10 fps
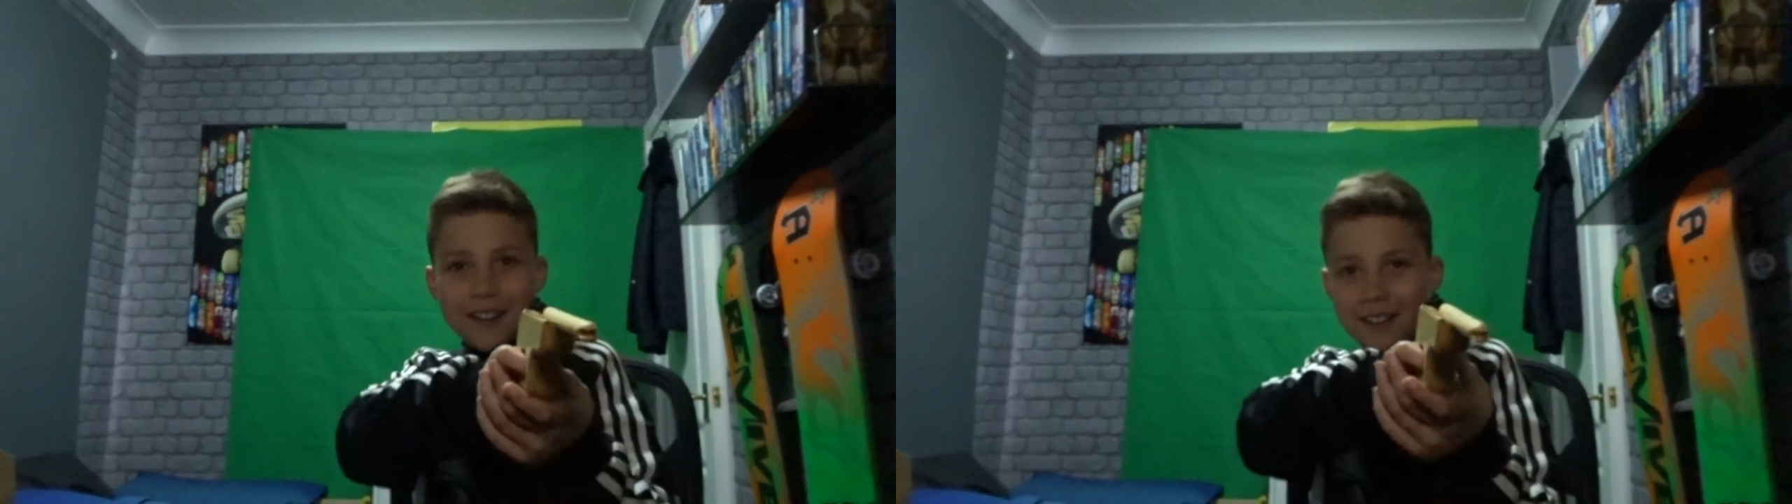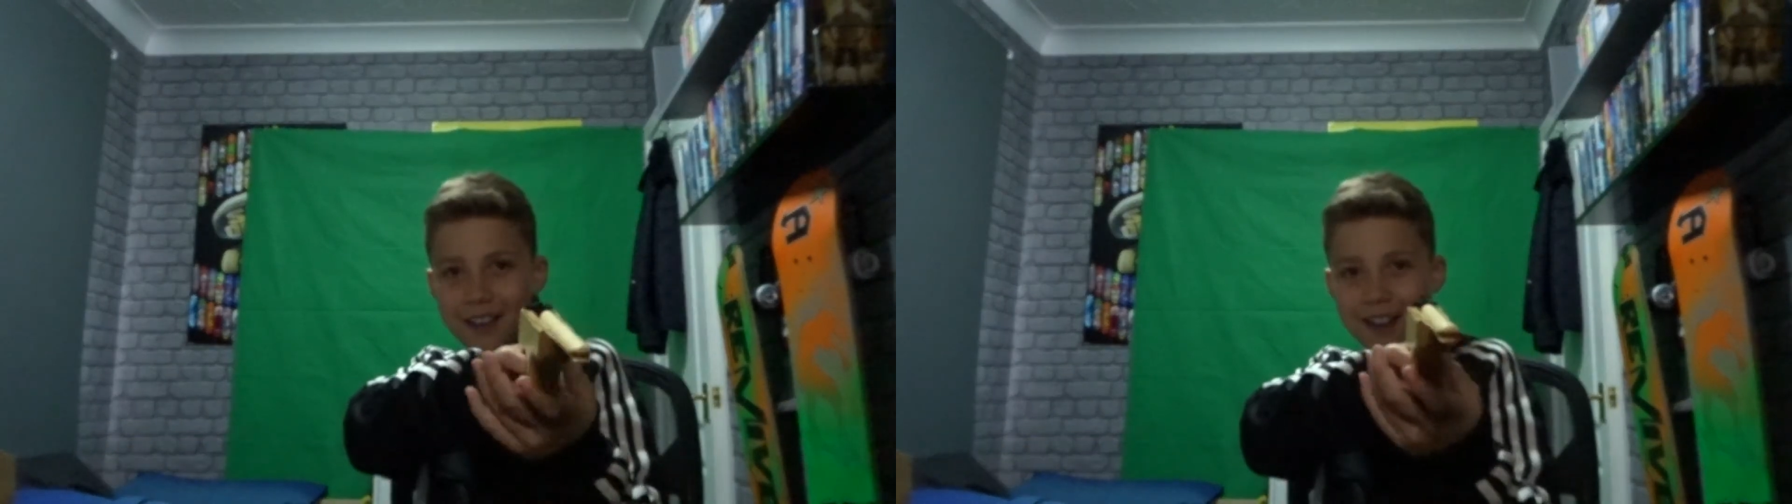
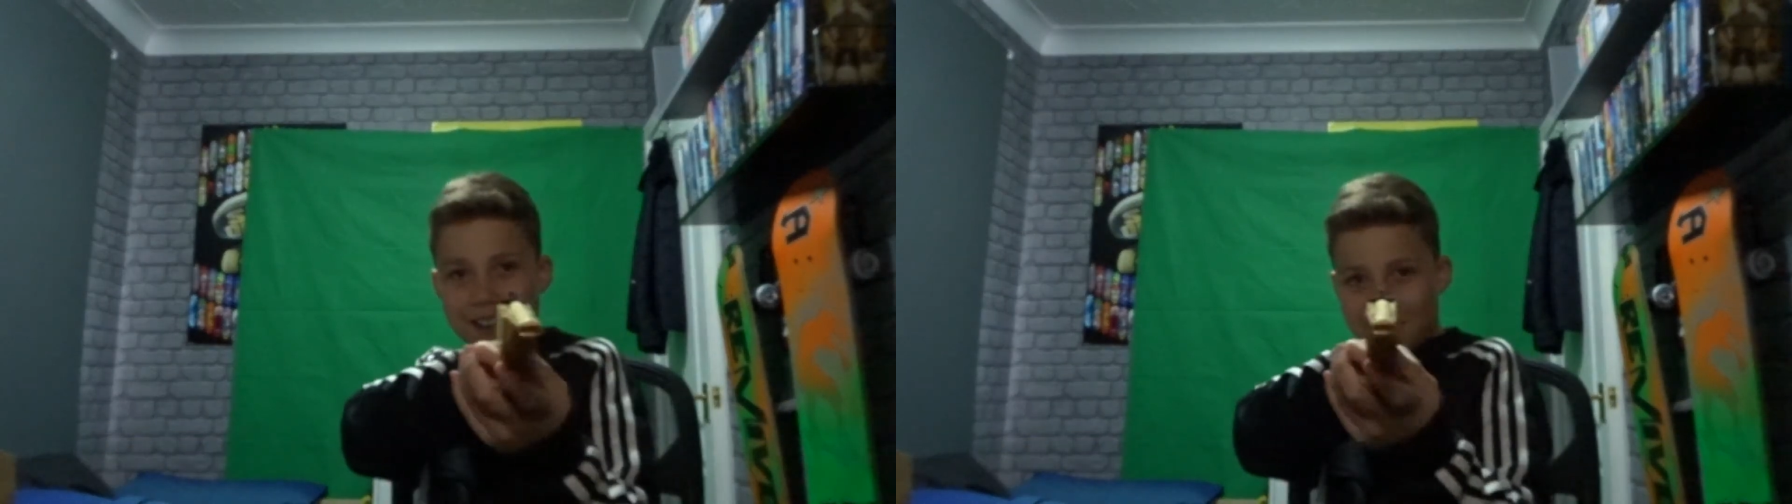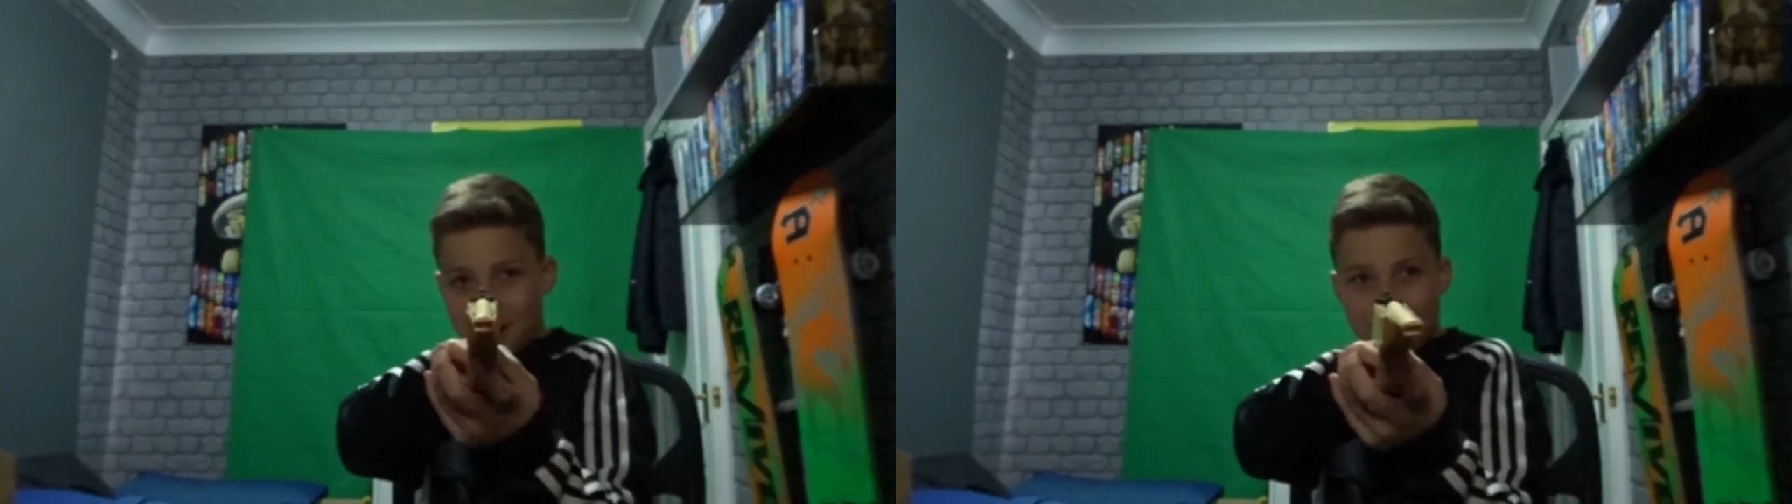get it
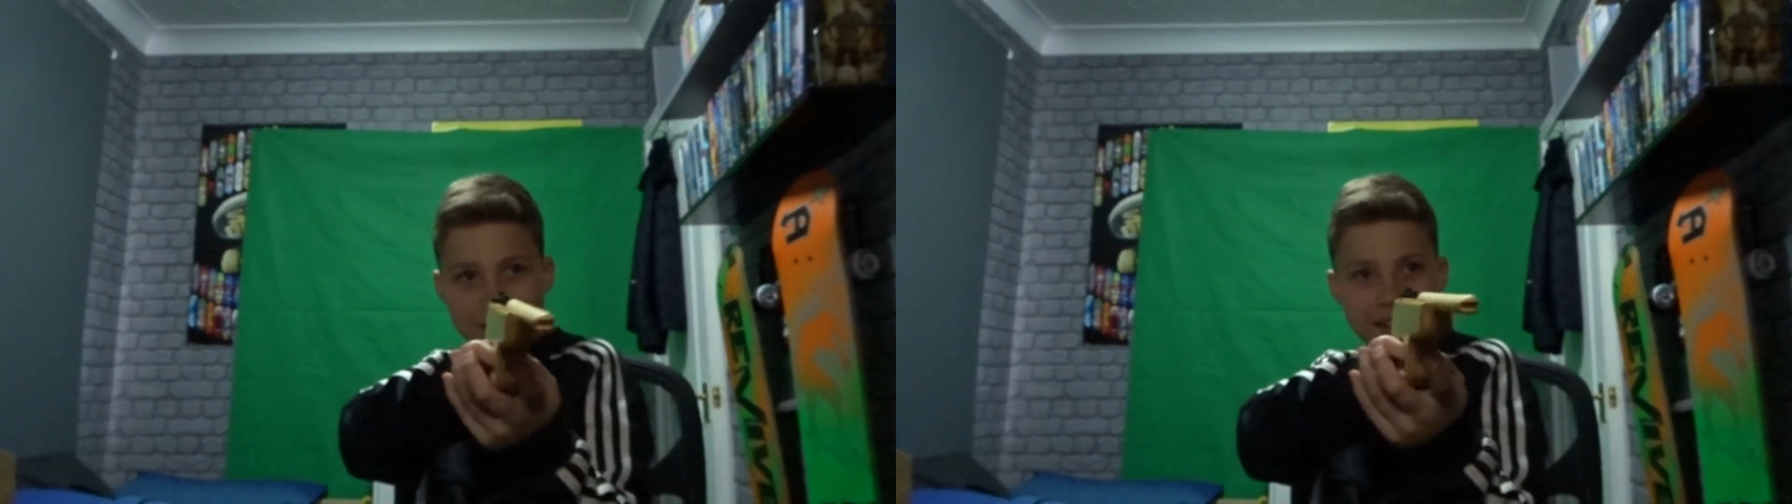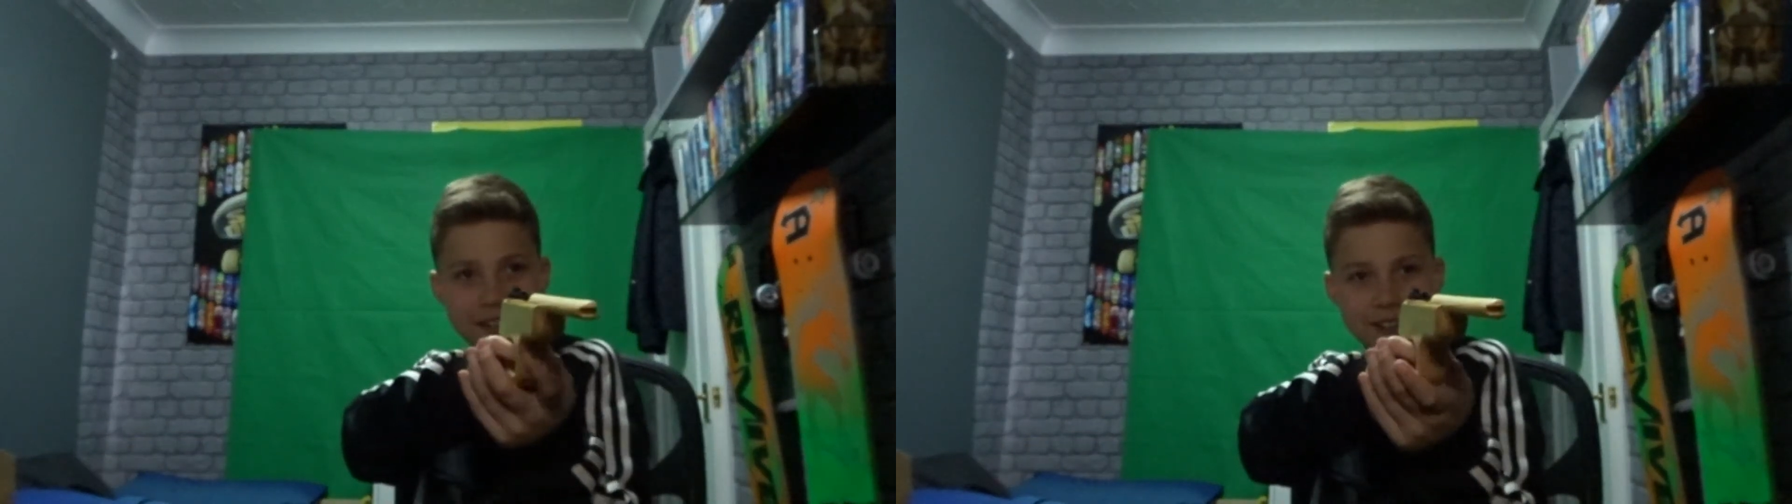so I can.